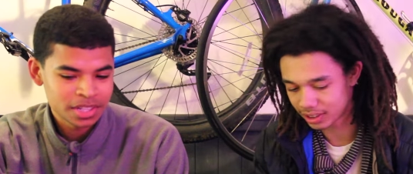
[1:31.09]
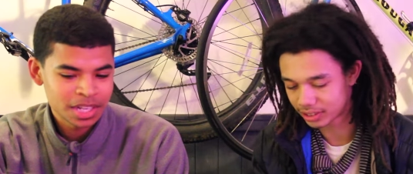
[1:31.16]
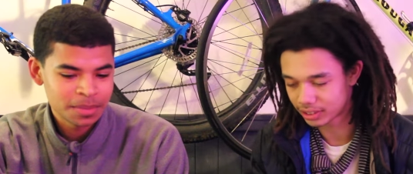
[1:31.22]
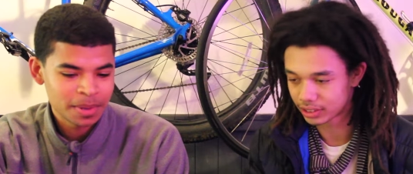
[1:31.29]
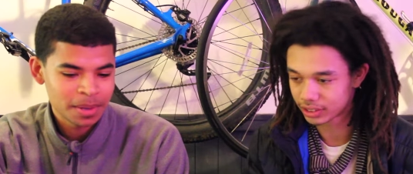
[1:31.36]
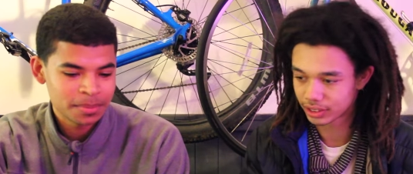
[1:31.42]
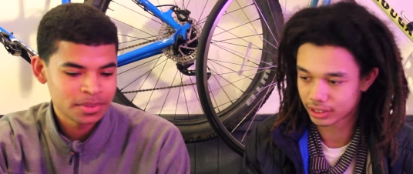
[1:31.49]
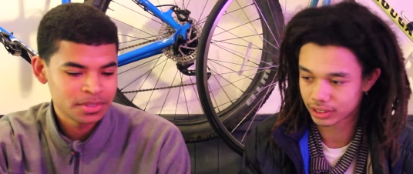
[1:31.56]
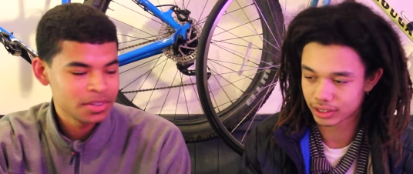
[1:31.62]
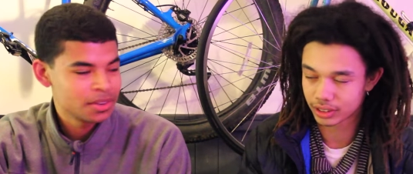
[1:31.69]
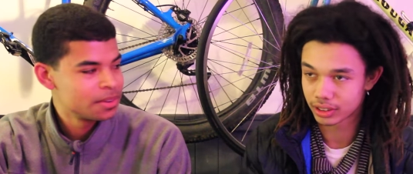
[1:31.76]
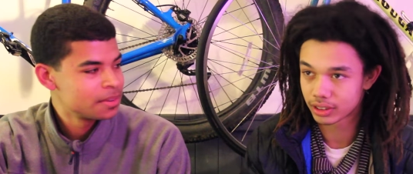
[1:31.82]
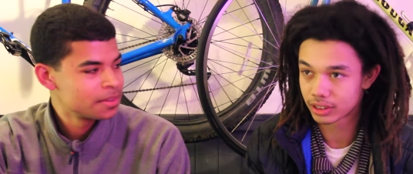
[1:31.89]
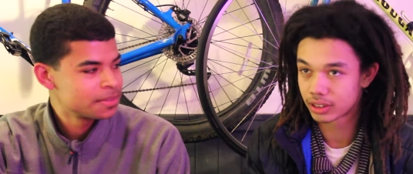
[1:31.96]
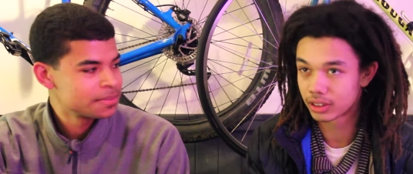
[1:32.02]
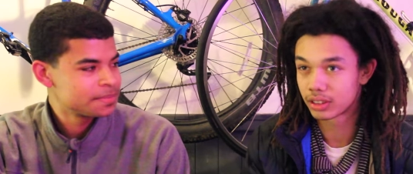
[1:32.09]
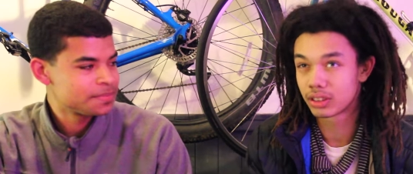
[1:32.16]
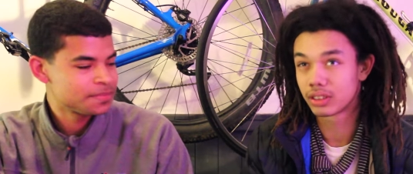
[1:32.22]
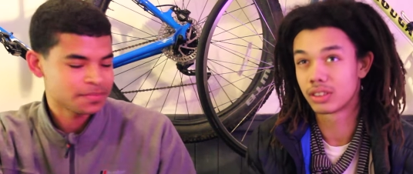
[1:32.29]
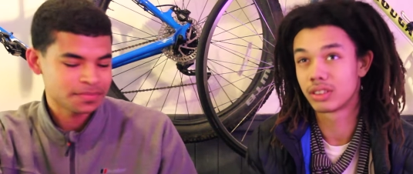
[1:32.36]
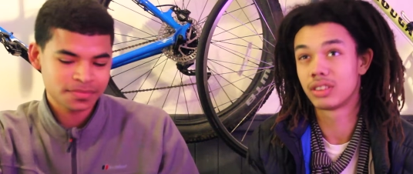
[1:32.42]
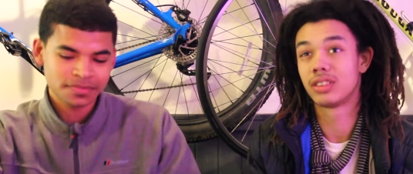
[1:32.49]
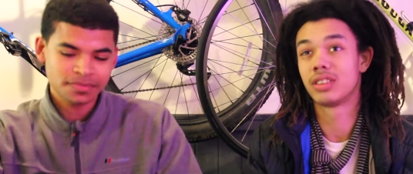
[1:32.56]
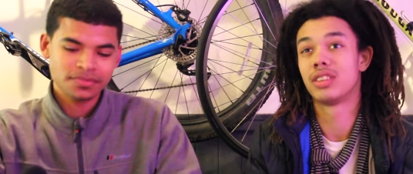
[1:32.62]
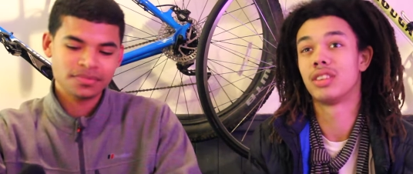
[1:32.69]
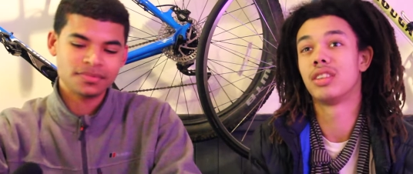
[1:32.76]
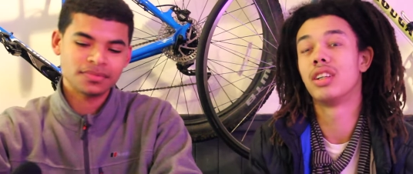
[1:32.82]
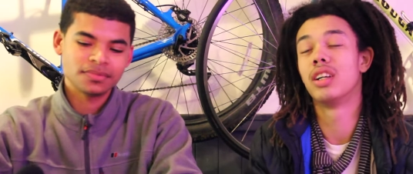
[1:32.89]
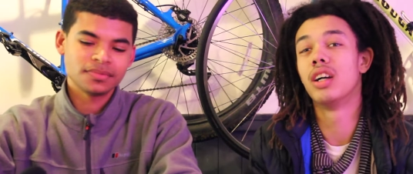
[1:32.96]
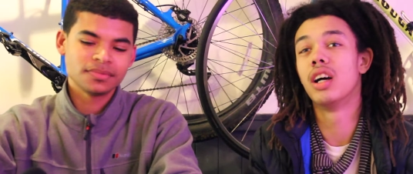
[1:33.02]
Speaker 1: Chili Pepper song?
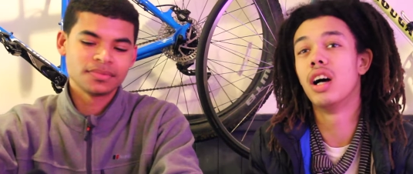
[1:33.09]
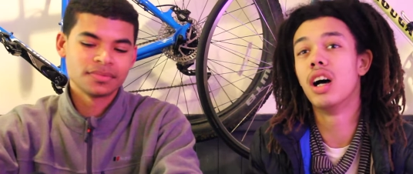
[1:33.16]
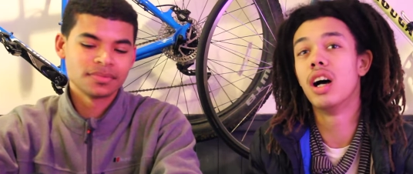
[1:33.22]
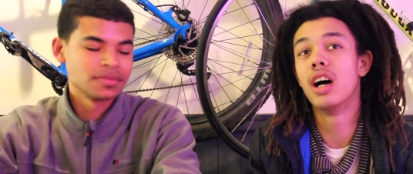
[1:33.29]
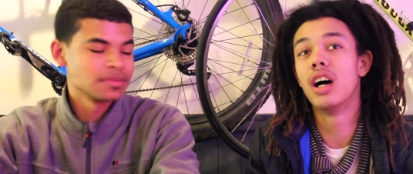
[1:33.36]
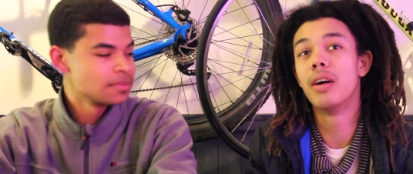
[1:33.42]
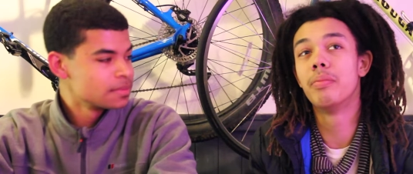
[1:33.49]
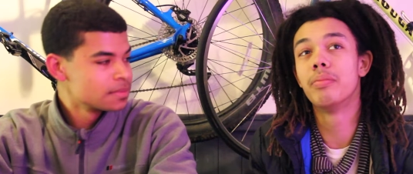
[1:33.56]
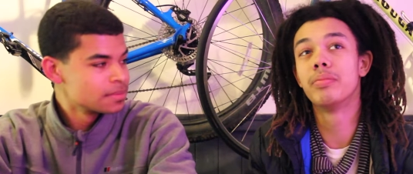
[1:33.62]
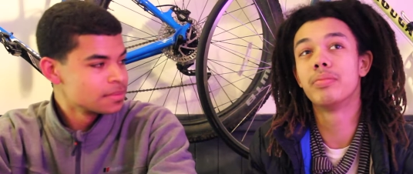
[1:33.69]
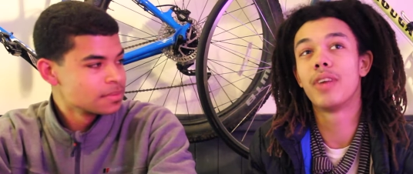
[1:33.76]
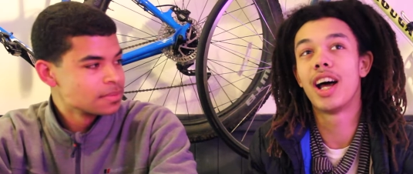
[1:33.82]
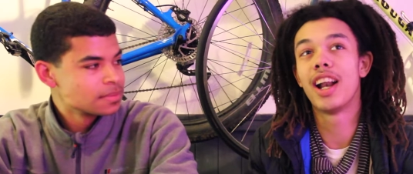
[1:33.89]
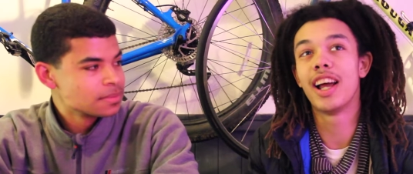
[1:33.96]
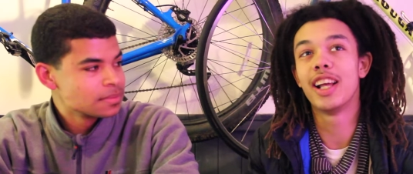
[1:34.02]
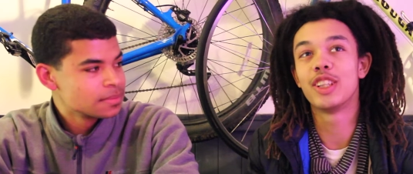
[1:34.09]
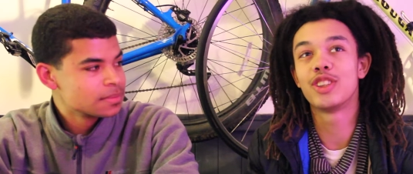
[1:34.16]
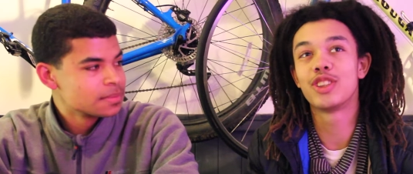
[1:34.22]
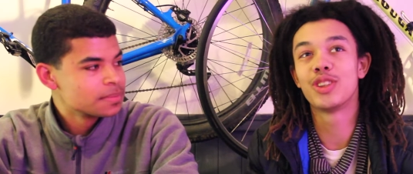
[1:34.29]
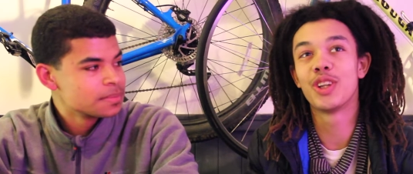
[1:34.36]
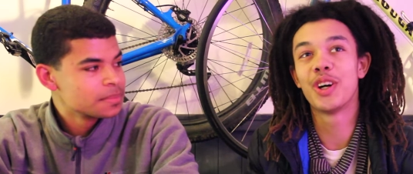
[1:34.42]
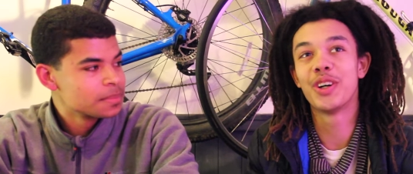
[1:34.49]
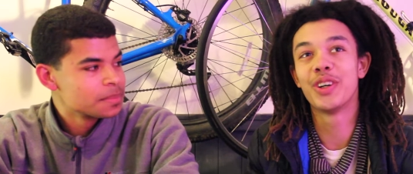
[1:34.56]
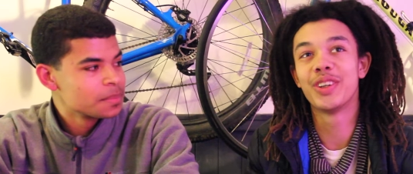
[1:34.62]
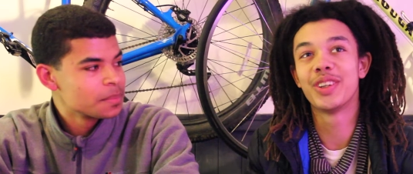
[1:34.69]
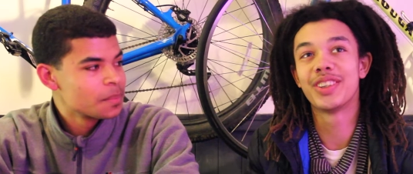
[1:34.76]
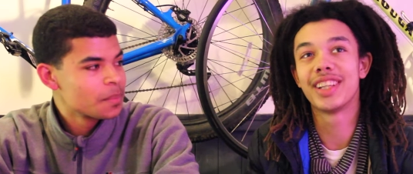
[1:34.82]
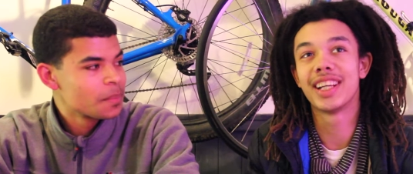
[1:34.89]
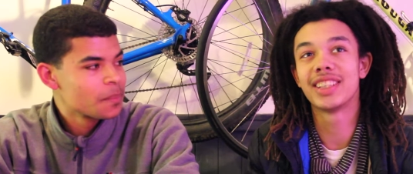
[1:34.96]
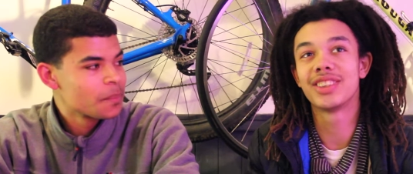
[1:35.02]
Speaker 2: Um, I like Snow.
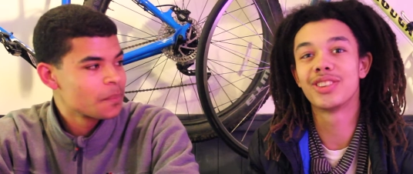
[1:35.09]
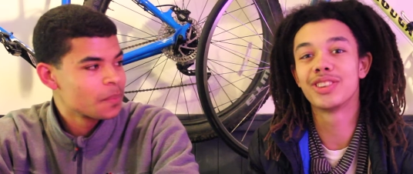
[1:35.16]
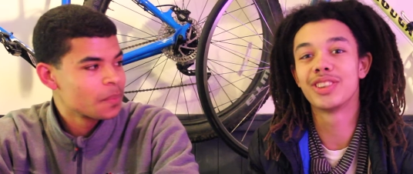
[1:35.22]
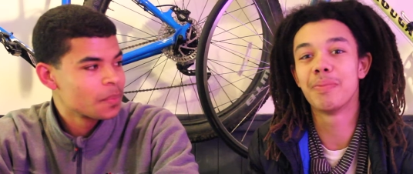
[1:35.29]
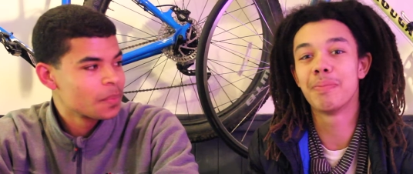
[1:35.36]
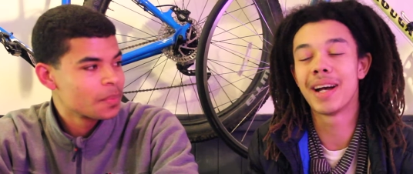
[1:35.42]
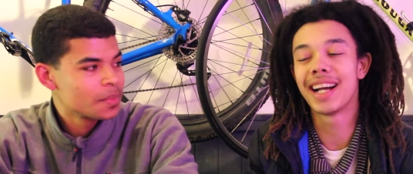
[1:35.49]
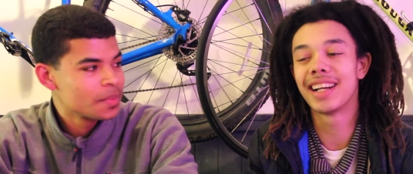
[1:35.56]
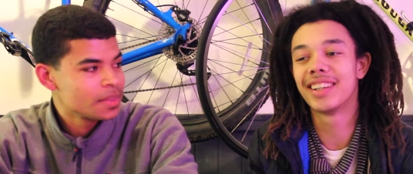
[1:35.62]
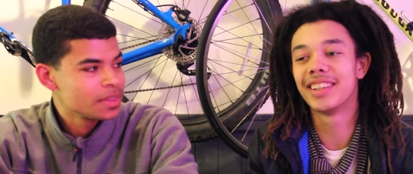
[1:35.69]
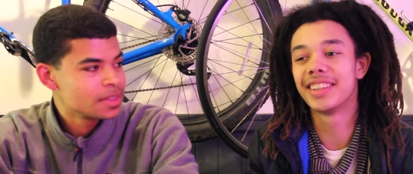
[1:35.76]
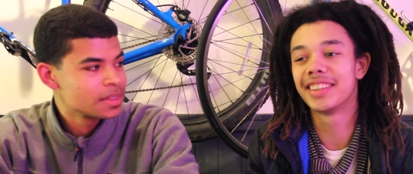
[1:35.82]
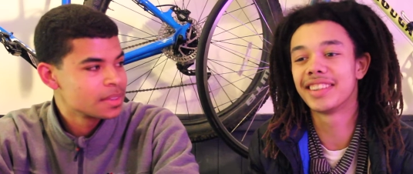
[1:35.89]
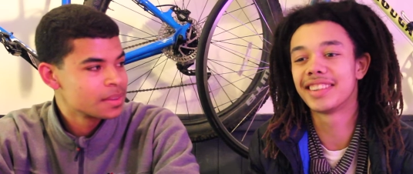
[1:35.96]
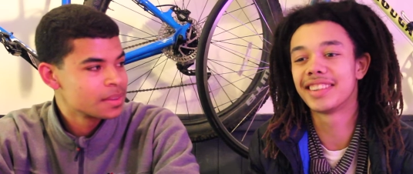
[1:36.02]
That song's a banger.